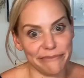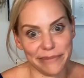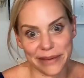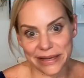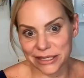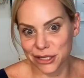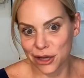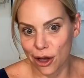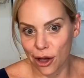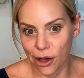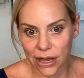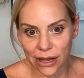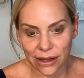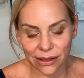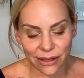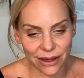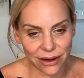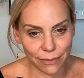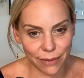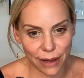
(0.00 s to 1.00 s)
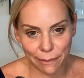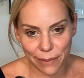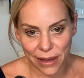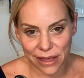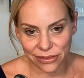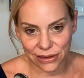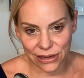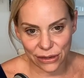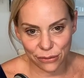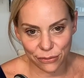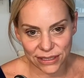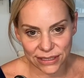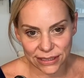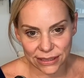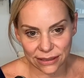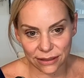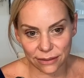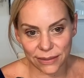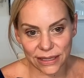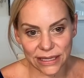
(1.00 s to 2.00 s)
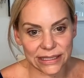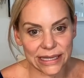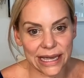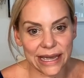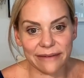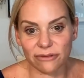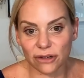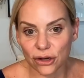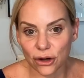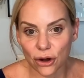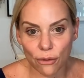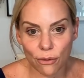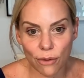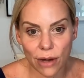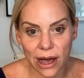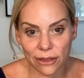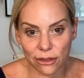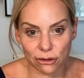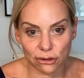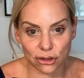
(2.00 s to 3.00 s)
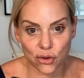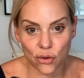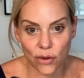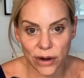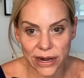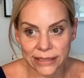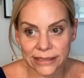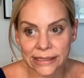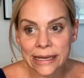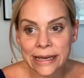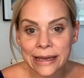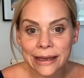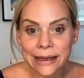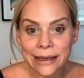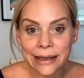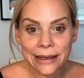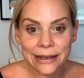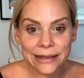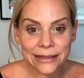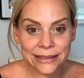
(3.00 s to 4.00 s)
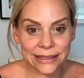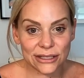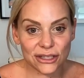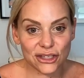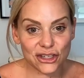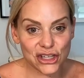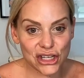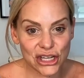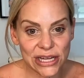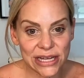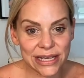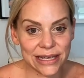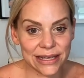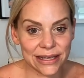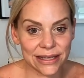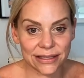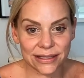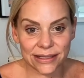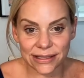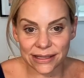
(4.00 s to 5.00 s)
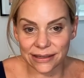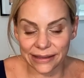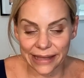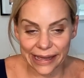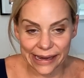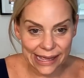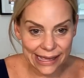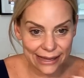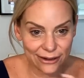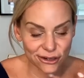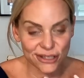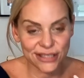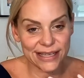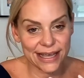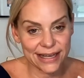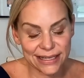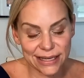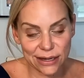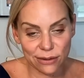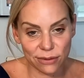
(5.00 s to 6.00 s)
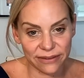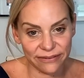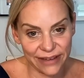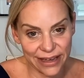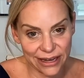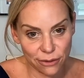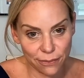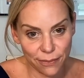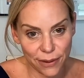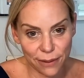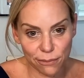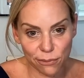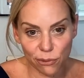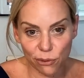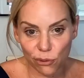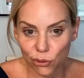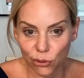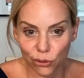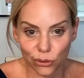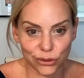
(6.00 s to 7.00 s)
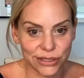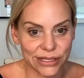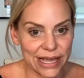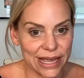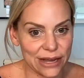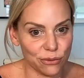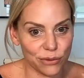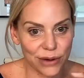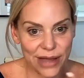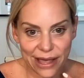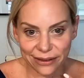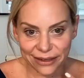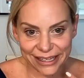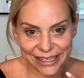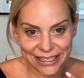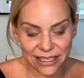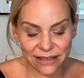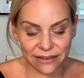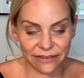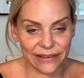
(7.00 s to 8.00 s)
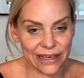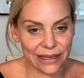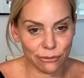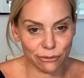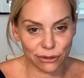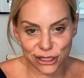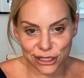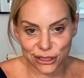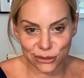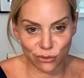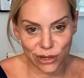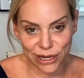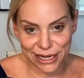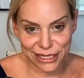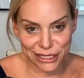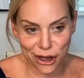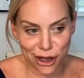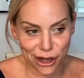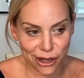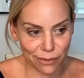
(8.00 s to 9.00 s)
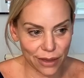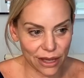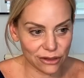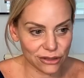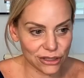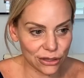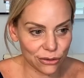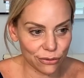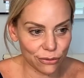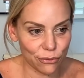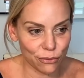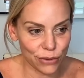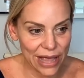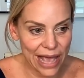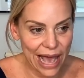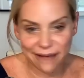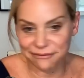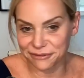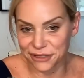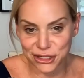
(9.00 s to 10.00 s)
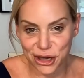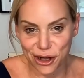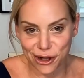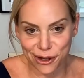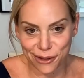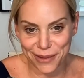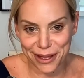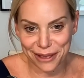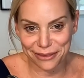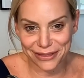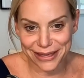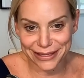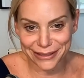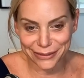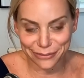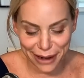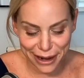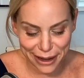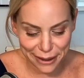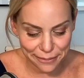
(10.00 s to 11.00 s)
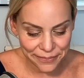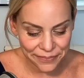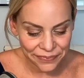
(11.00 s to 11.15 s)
been talking a lot about Bethenny recently because I have no other choice since she is like intersecting with Vanderpump Rules and reality TV, which is what I talk about. So we have to talk about this, right?